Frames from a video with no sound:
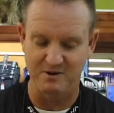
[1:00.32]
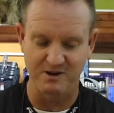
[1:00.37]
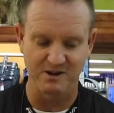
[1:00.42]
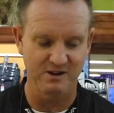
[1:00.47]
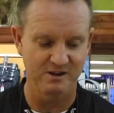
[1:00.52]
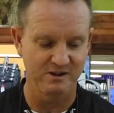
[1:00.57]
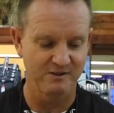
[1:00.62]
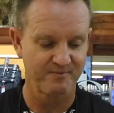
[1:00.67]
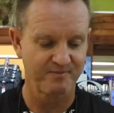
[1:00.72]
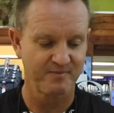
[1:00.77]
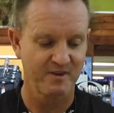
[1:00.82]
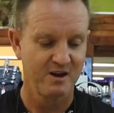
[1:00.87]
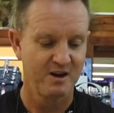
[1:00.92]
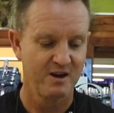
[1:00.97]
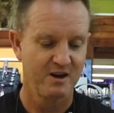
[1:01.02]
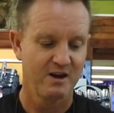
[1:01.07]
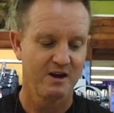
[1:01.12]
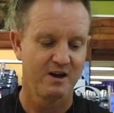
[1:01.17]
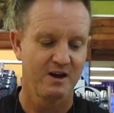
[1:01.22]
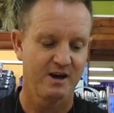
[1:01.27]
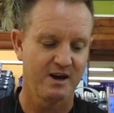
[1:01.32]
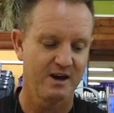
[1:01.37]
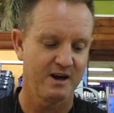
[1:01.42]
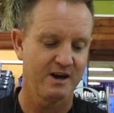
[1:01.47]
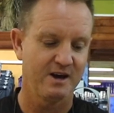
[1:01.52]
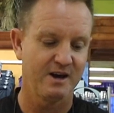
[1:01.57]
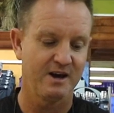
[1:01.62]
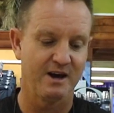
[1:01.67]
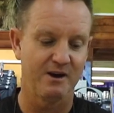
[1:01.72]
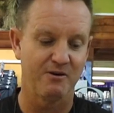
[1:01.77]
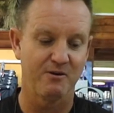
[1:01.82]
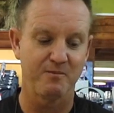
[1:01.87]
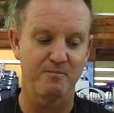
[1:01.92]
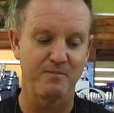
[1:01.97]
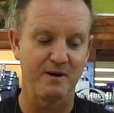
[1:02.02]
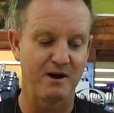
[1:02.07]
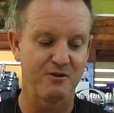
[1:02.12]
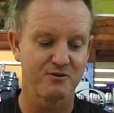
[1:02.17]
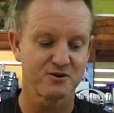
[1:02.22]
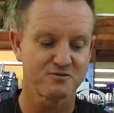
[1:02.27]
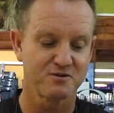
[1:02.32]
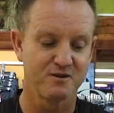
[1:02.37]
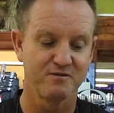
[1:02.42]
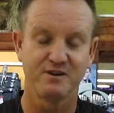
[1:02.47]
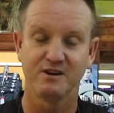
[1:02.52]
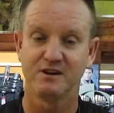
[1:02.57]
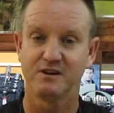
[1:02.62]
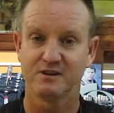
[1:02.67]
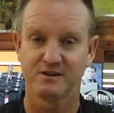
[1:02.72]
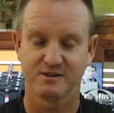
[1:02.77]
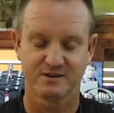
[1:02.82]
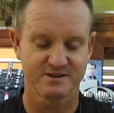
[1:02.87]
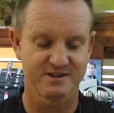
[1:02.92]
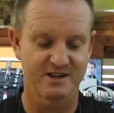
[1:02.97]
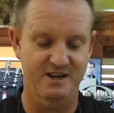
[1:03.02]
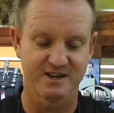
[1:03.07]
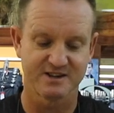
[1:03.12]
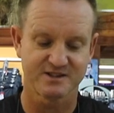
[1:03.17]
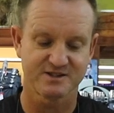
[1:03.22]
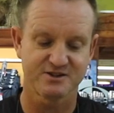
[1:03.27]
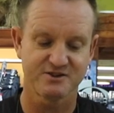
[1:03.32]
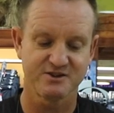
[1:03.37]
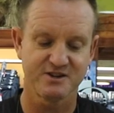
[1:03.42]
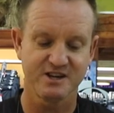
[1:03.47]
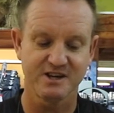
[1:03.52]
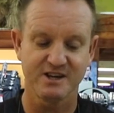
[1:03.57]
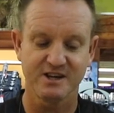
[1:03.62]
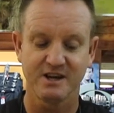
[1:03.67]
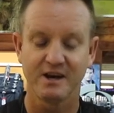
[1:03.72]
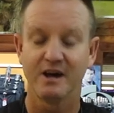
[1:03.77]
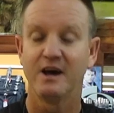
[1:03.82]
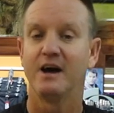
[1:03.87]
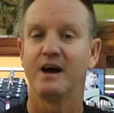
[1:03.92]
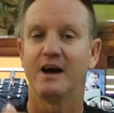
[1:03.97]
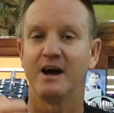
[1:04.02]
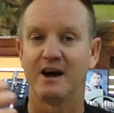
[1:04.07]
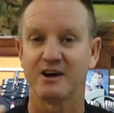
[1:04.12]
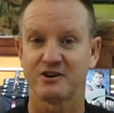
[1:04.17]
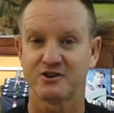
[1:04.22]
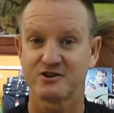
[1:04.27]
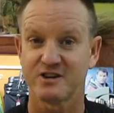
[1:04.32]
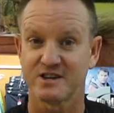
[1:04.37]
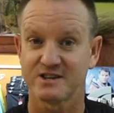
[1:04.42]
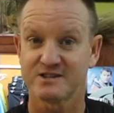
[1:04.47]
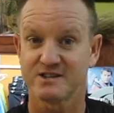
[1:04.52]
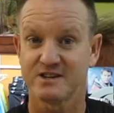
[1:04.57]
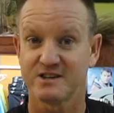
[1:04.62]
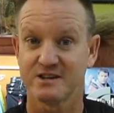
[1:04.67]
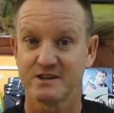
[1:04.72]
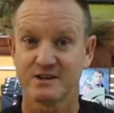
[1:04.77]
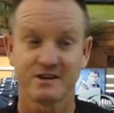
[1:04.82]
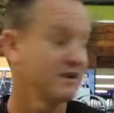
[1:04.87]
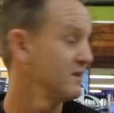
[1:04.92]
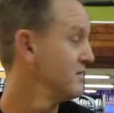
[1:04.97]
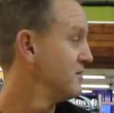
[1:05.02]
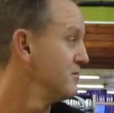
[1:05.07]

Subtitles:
mil, our power swivel size 3, our trusted